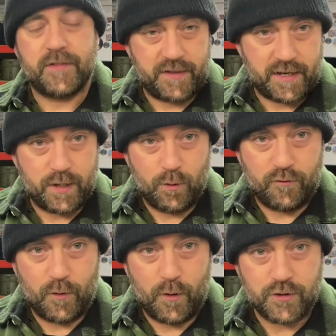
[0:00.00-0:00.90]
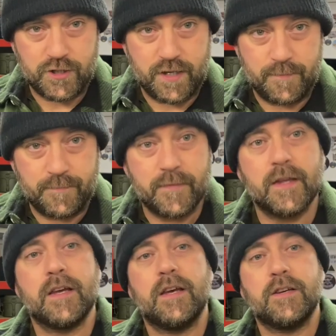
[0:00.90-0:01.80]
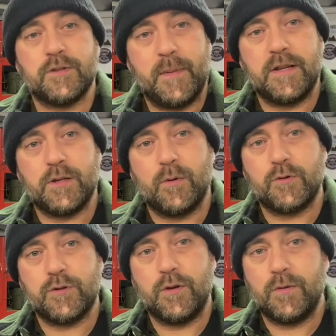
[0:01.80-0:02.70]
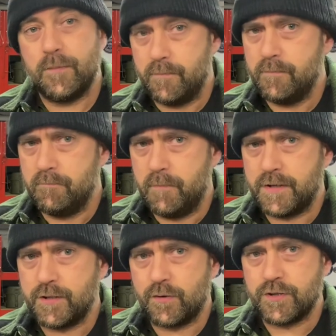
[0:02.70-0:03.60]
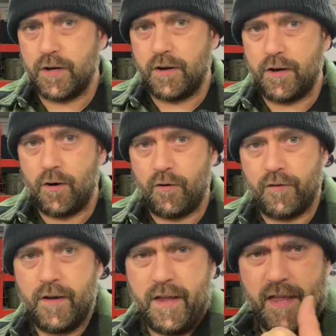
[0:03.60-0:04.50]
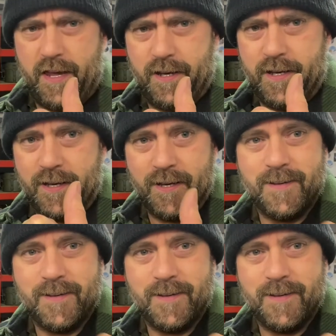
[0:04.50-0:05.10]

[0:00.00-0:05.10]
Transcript: Thank you all for watching. Speak to you all soon. Mad Dog signing off. Yeah!